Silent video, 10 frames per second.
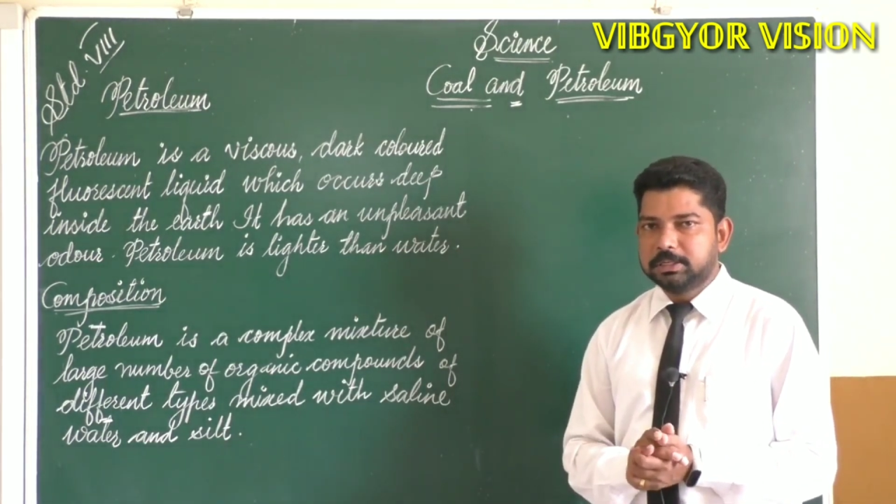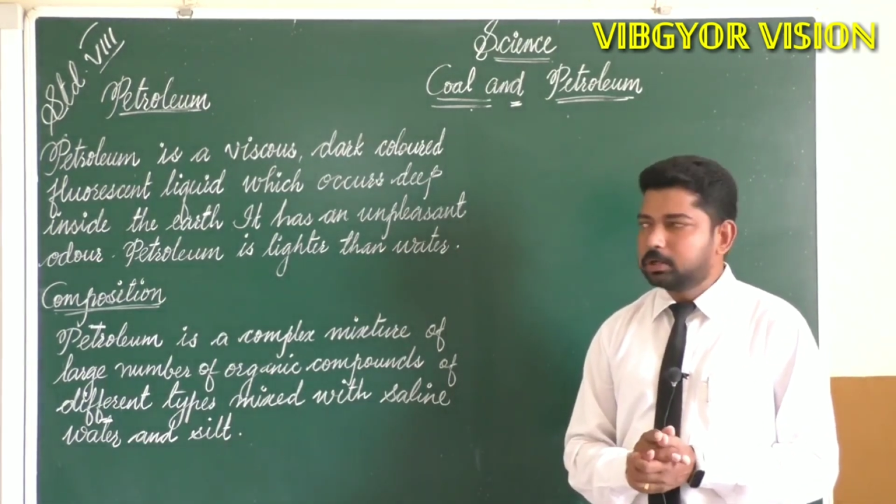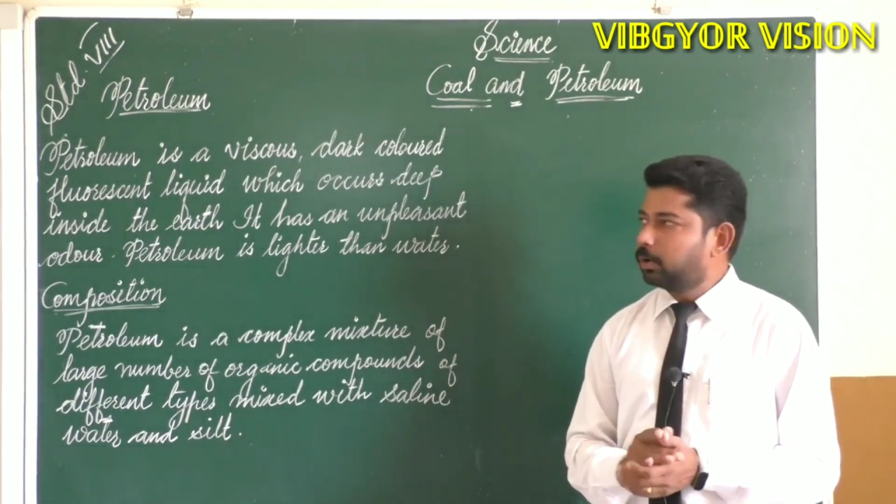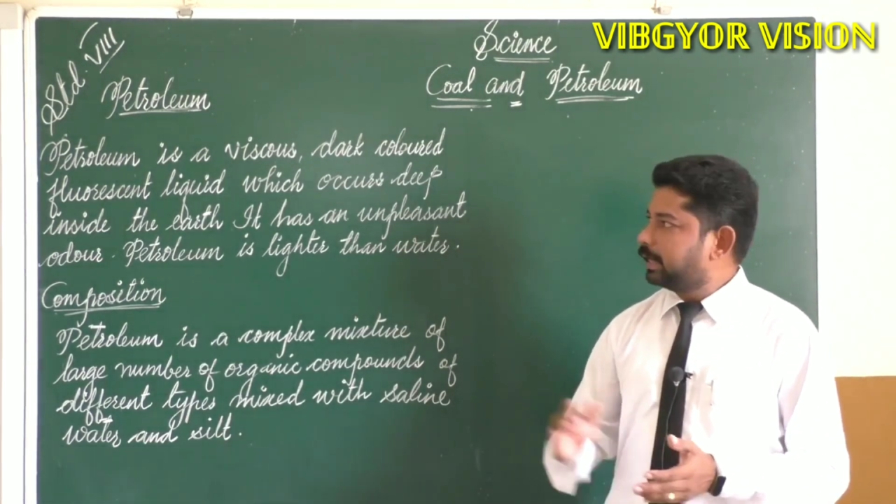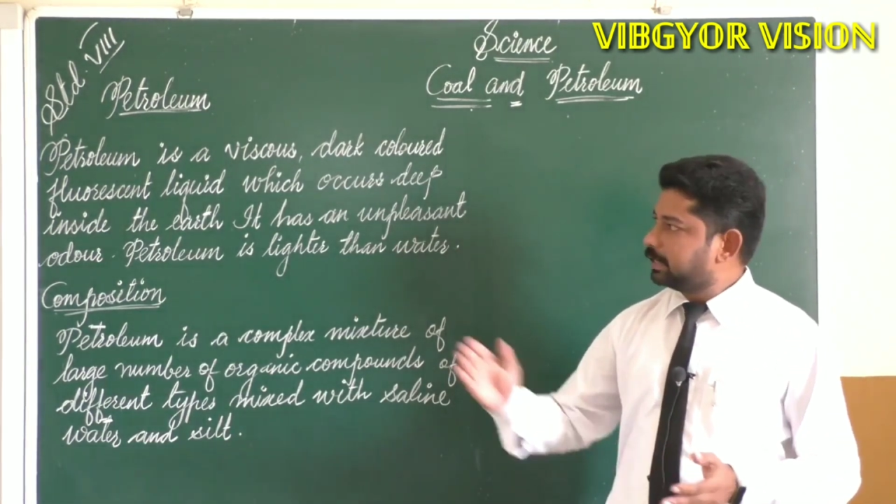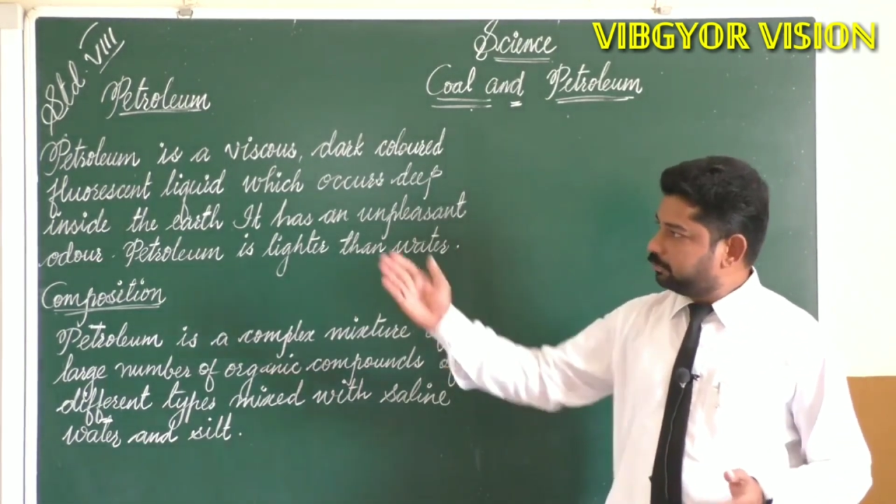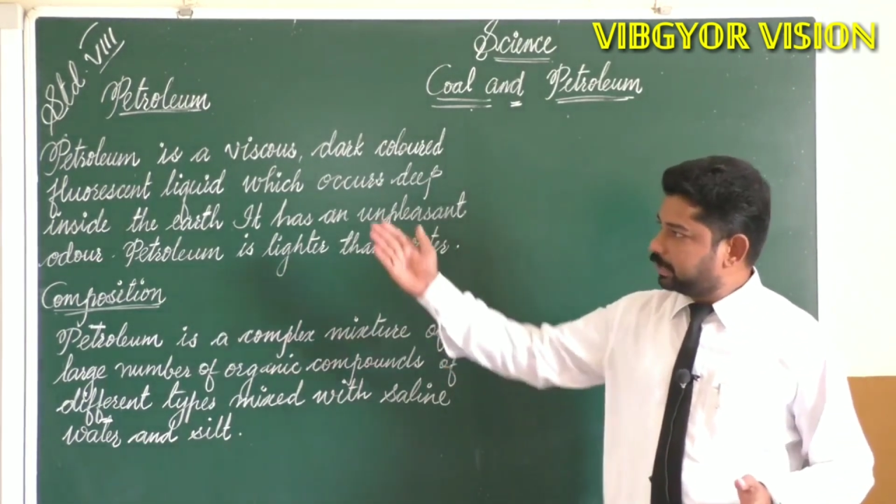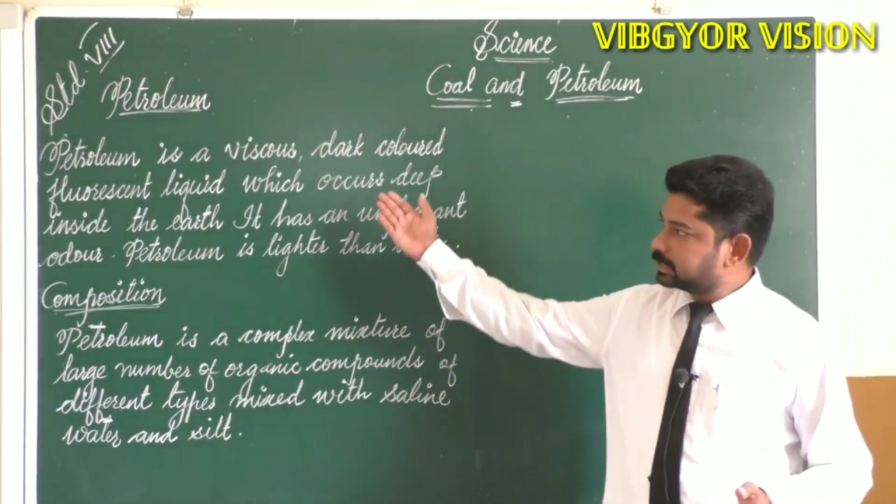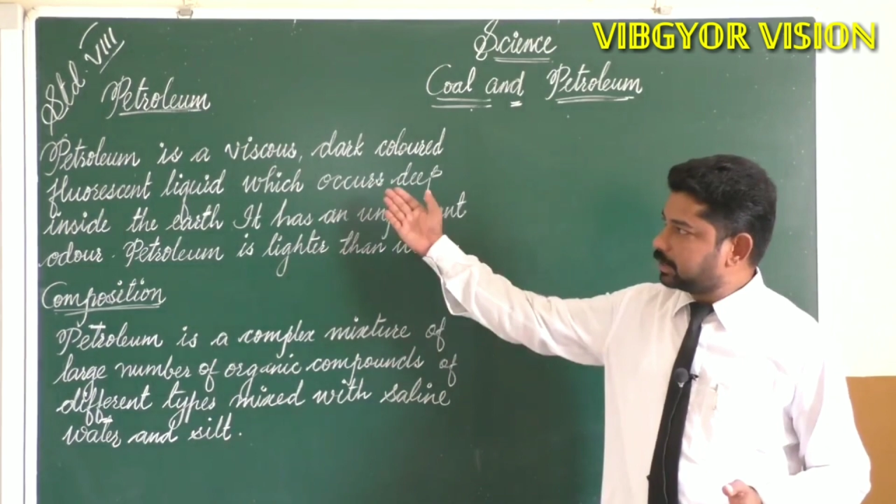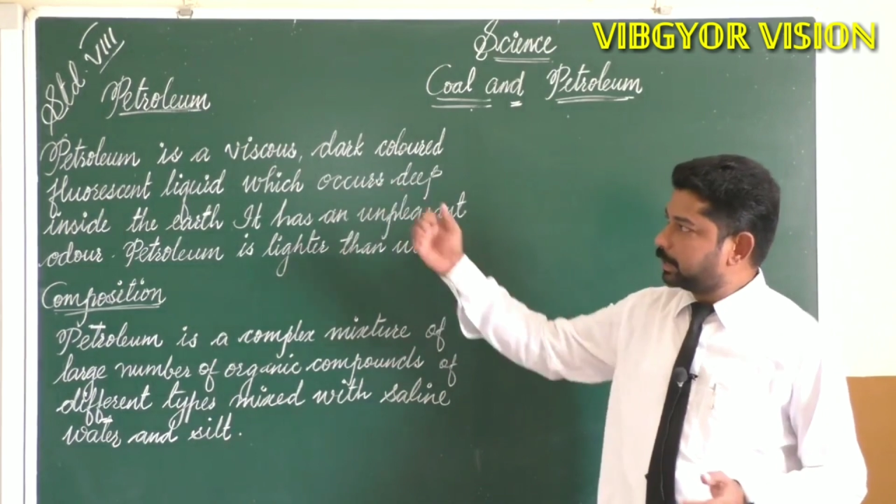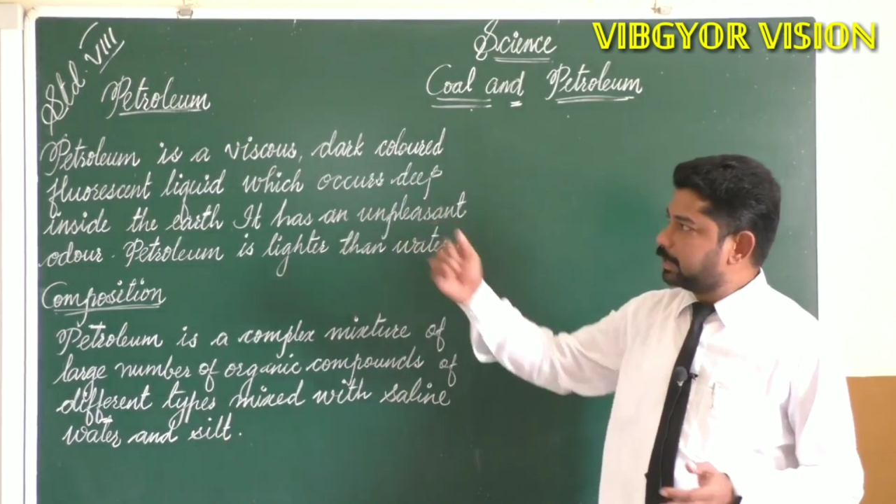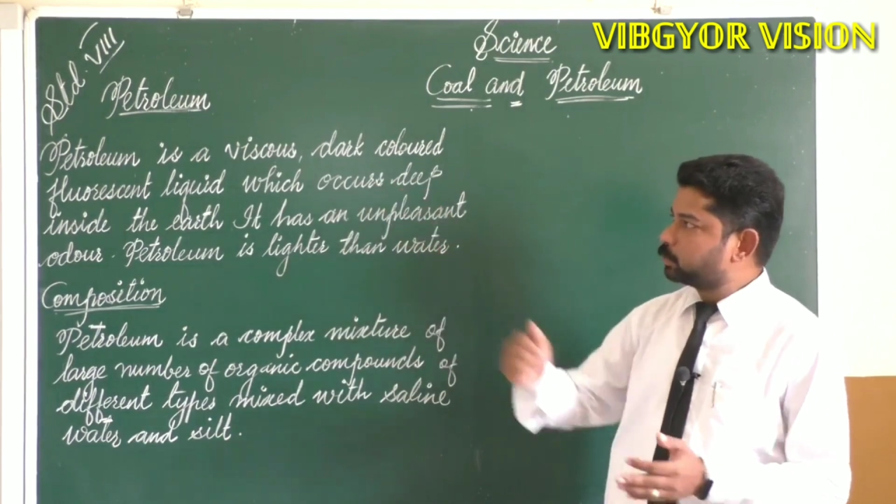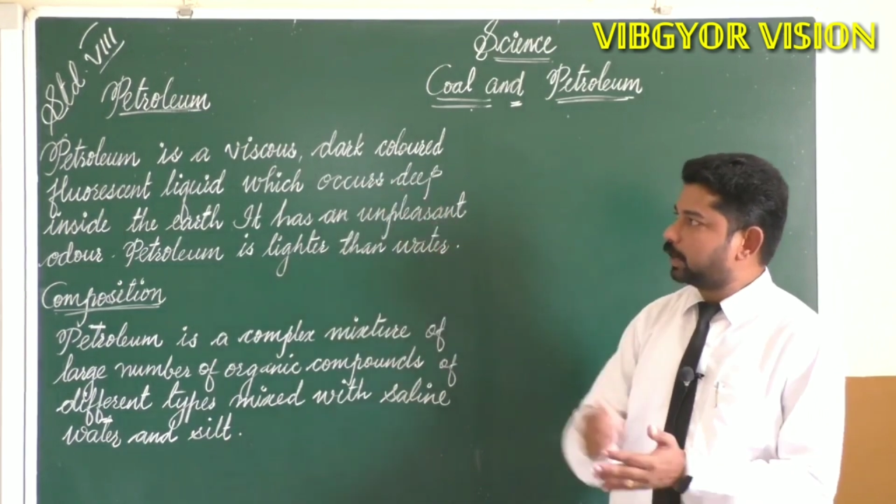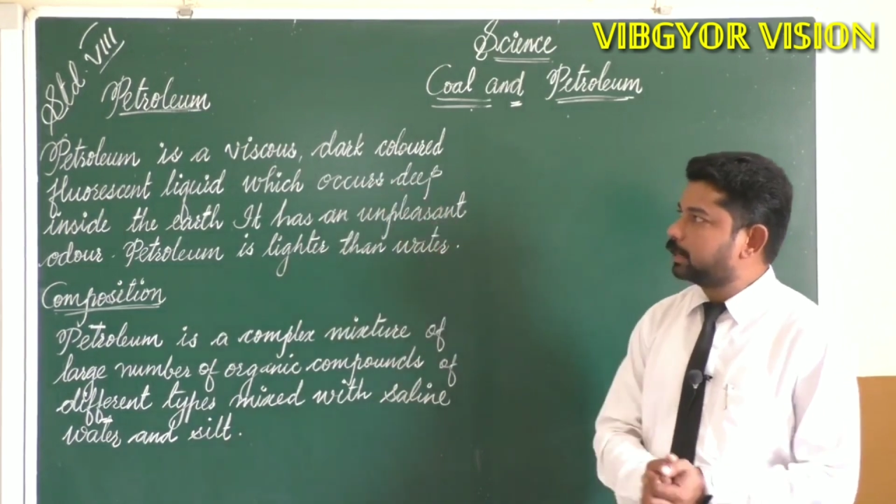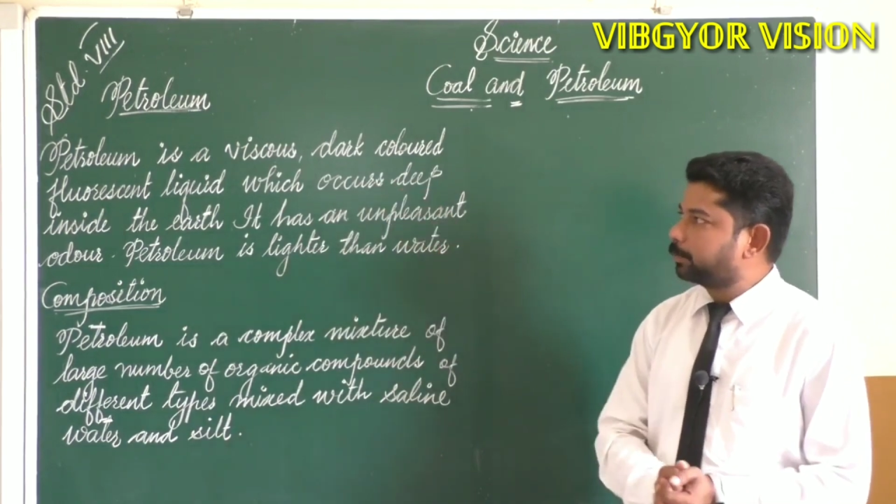So we can summarize what